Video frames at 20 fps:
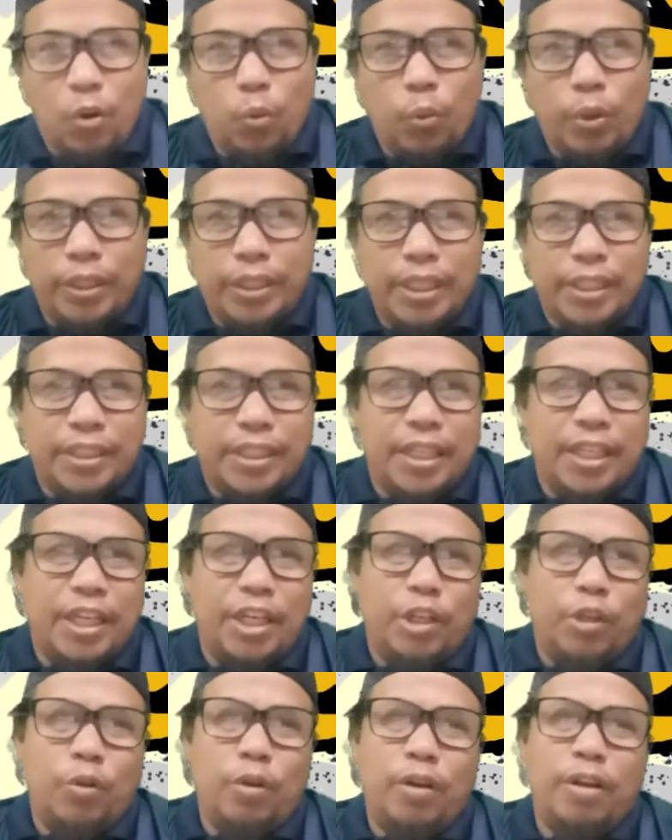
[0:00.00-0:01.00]
which is in
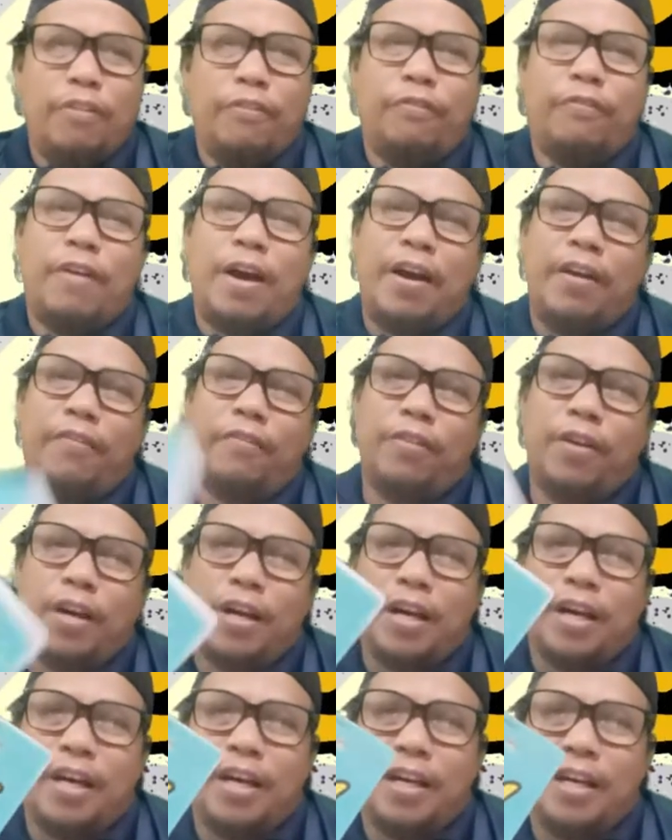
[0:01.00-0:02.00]
Unit
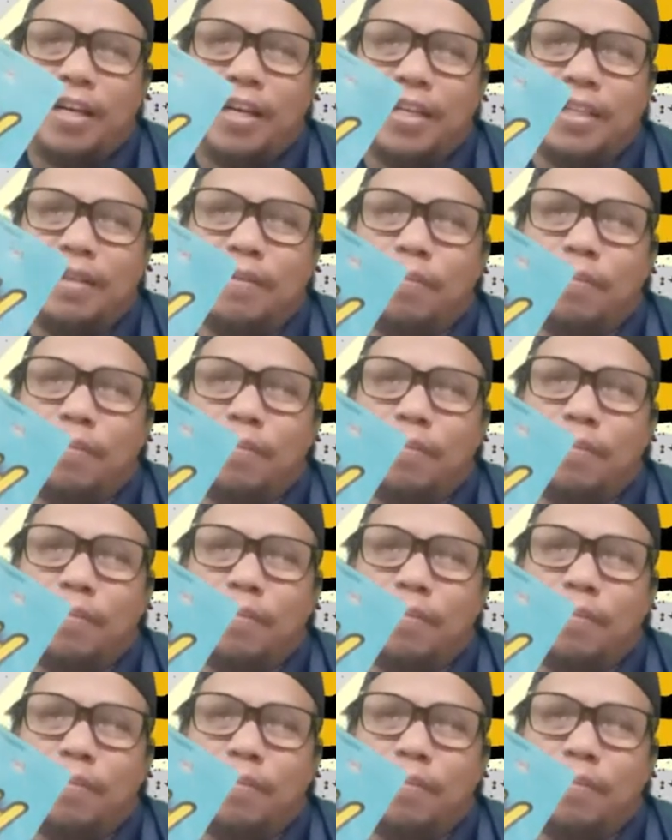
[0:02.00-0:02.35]
5,